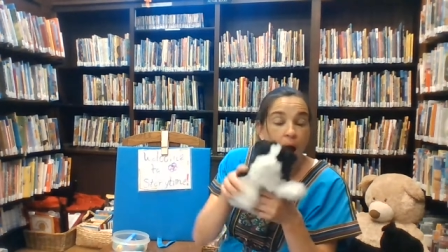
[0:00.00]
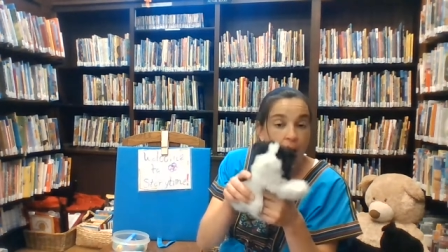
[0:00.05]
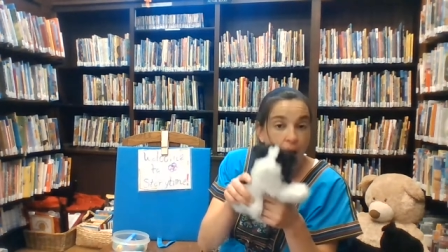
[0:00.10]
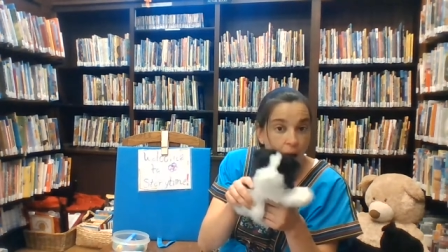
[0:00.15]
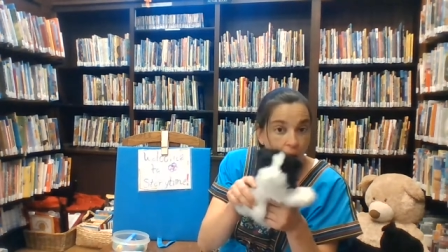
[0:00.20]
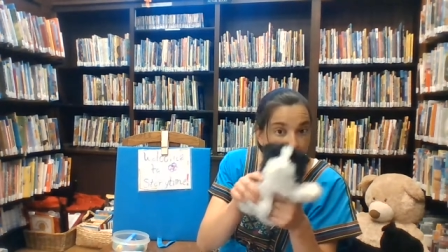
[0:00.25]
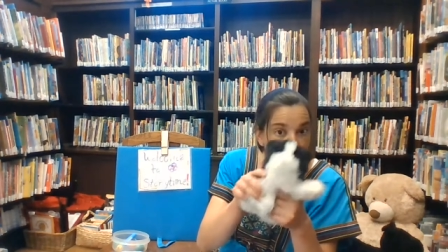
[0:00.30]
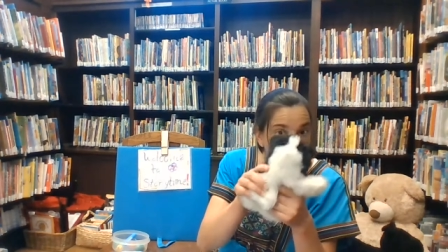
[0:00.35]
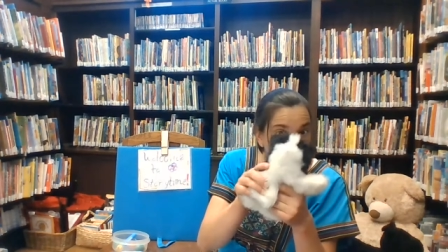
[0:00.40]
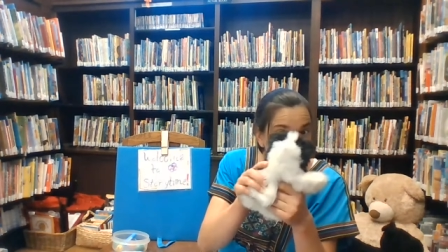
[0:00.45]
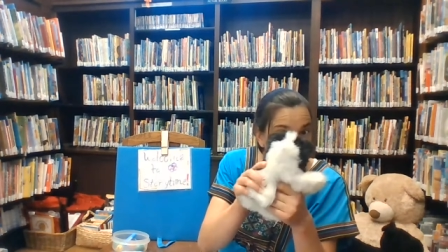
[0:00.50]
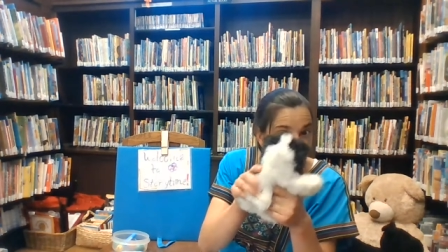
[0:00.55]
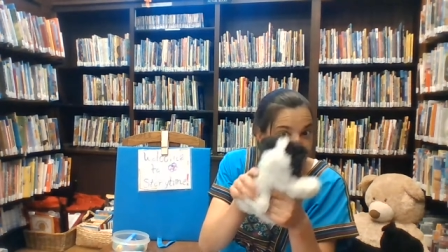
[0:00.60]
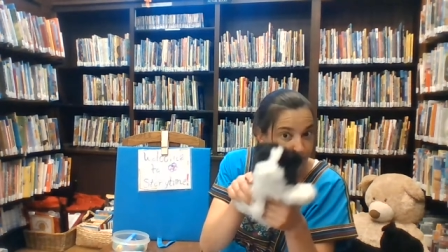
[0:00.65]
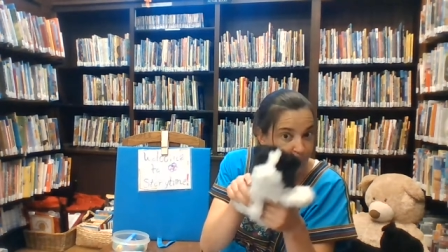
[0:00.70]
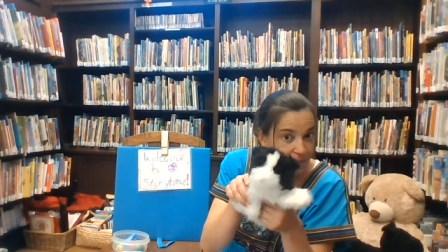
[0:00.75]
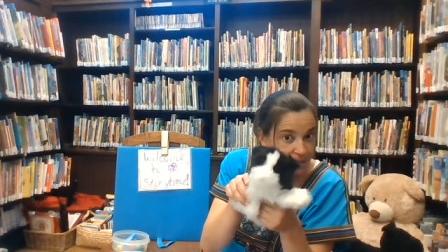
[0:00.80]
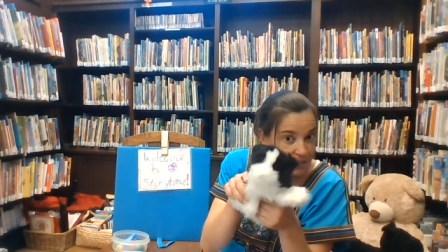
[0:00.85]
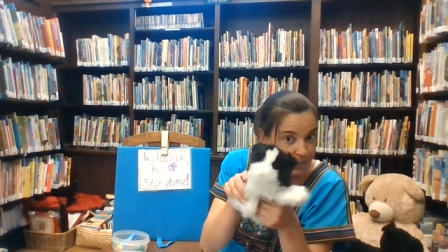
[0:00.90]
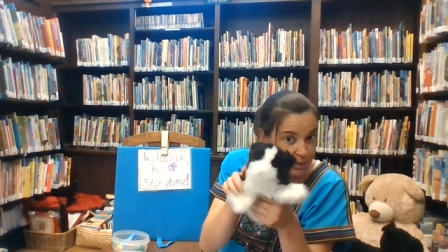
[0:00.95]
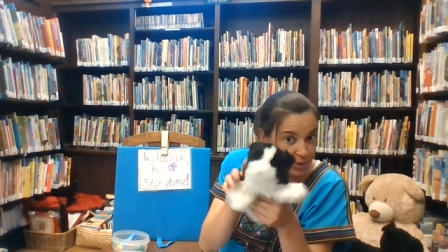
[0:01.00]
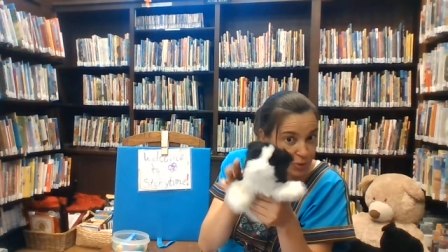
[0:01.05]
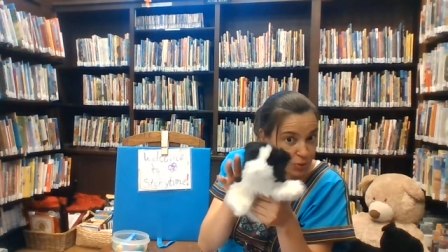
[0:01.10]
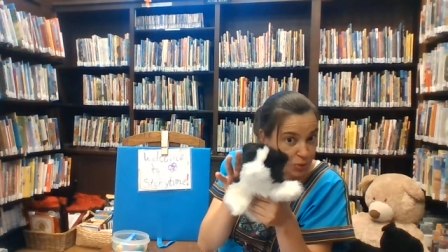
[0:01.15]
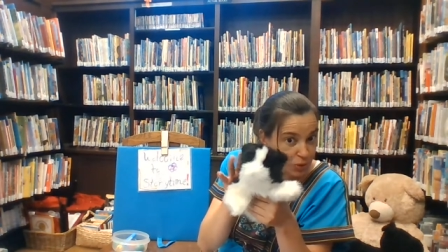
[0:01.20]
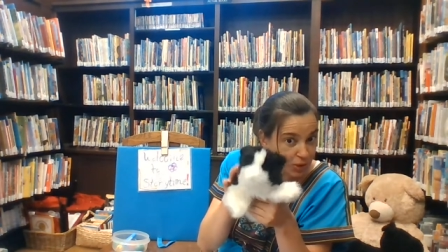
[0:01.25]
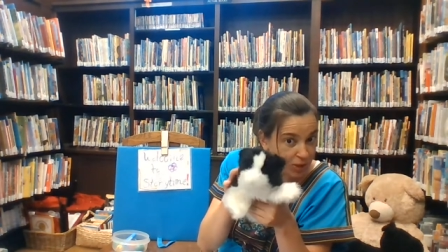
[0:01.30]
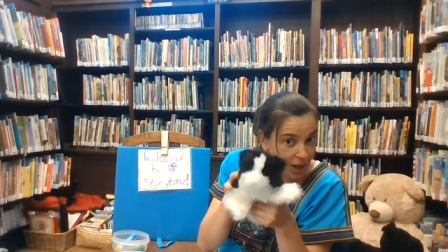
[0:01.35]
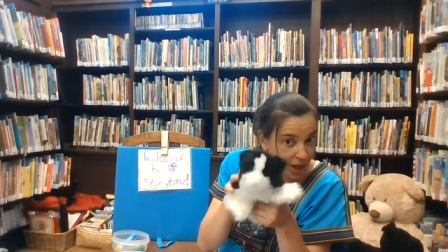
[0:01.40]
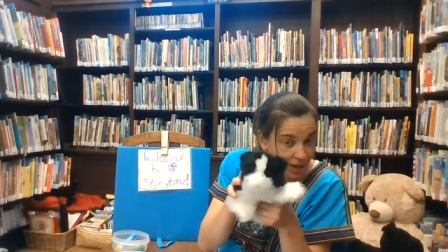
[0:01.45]
I've been
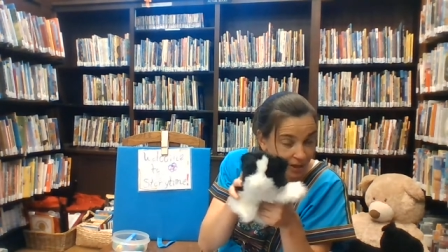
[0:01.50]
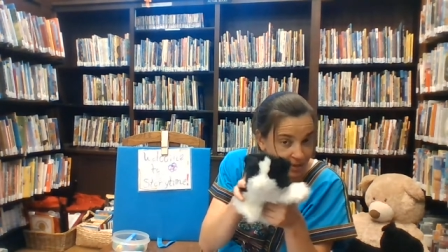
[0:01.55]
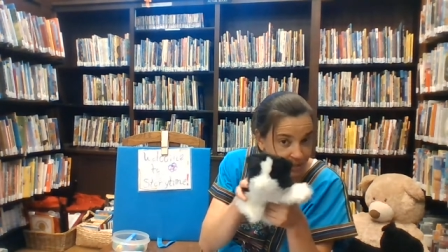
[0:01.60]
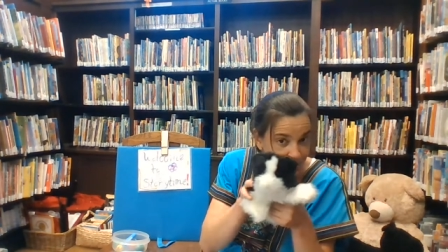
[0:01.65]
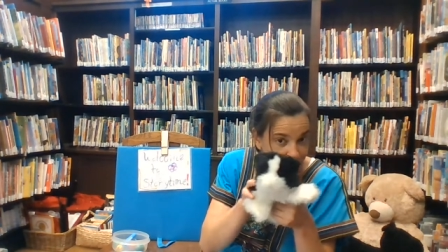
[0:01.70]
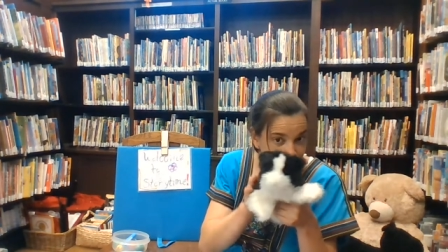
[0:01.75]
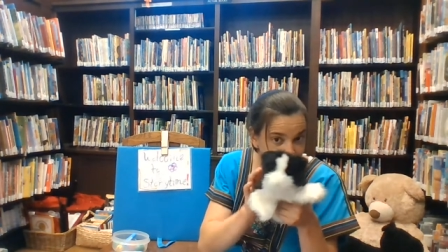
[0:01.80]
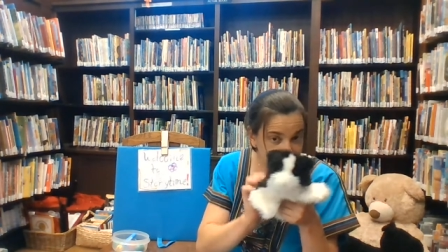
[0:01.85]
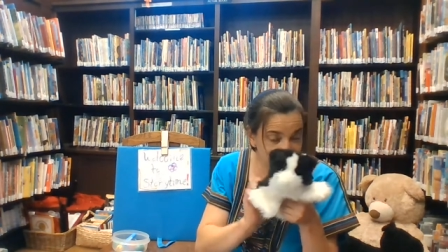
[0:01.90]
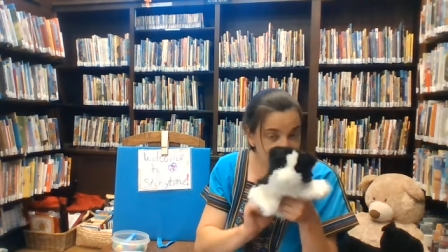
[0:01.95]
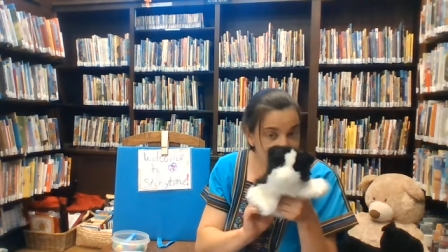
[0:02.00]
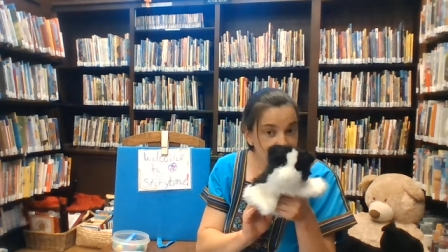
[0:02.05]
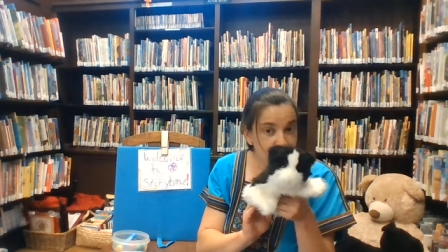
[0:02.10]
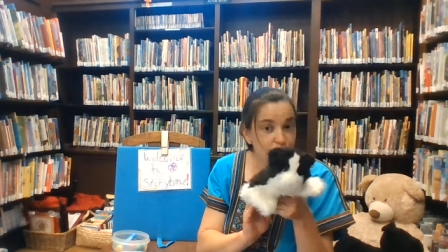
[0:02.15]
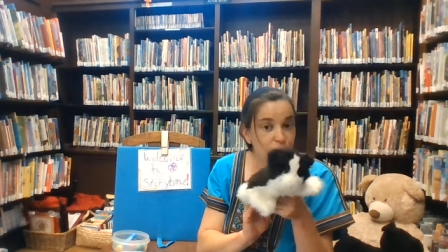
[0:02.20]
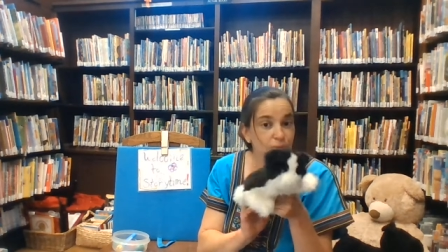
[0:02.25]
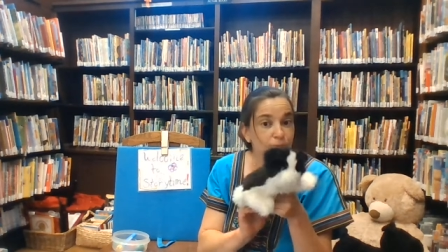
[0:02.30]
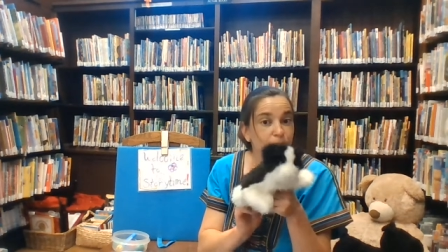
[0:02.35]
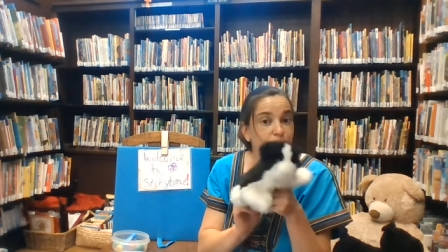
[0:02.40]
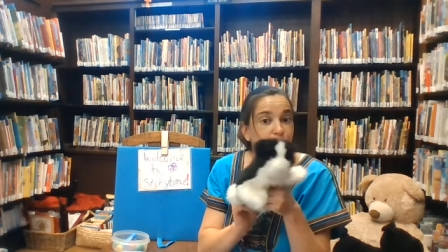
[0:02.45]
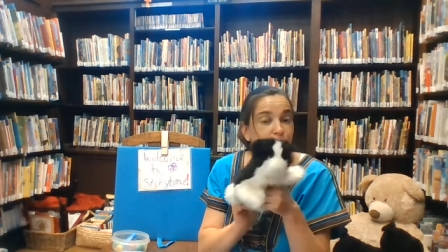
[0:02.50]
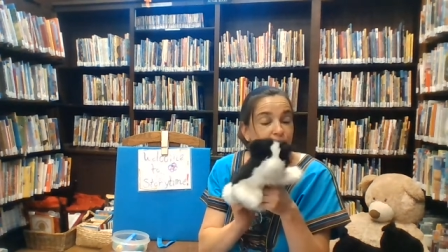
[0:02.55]
to London to